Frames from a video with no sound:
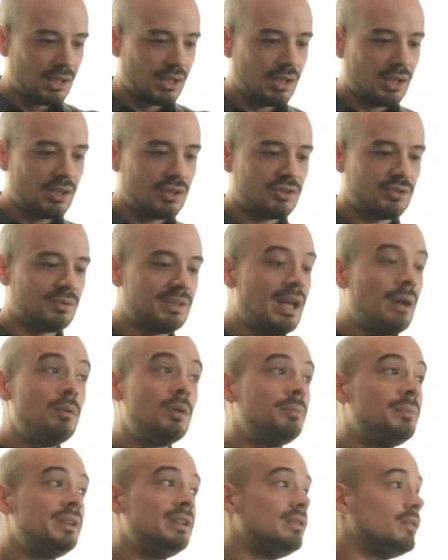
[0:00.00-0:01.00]
So that will
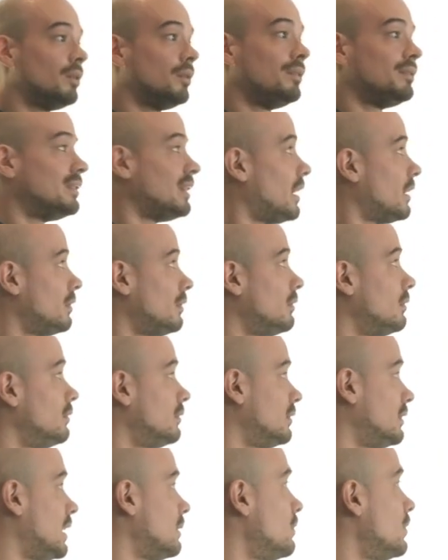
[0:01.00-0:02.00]
be our entire
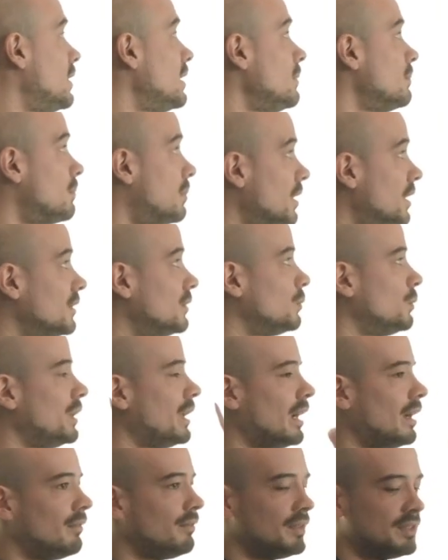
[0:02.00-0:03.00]
library, but we
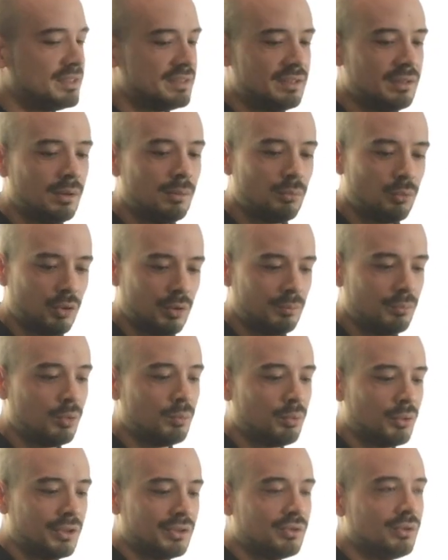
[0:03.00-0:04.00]
have still more and more
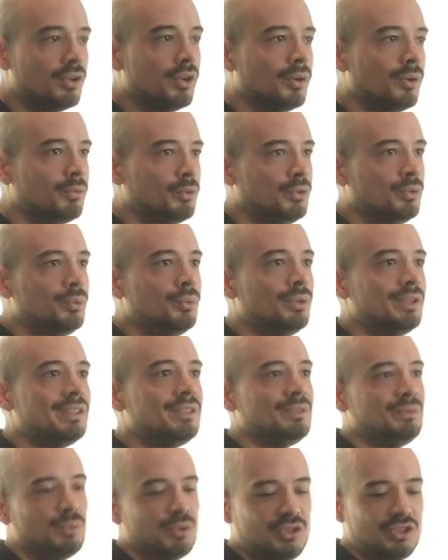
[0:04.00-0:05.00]
point to go to,
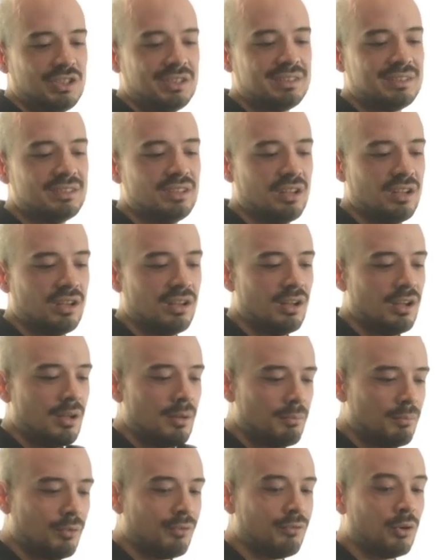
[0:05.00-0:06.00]
which is the
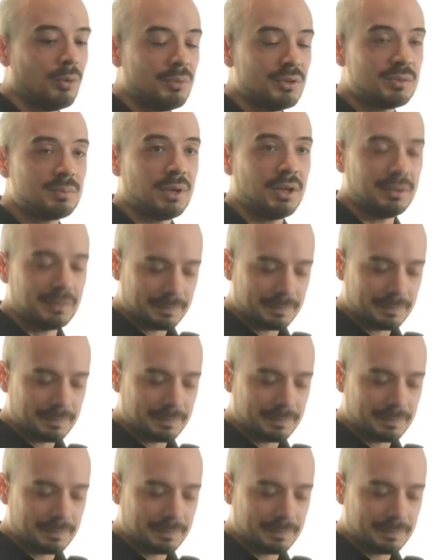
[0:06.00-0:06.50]
performance part.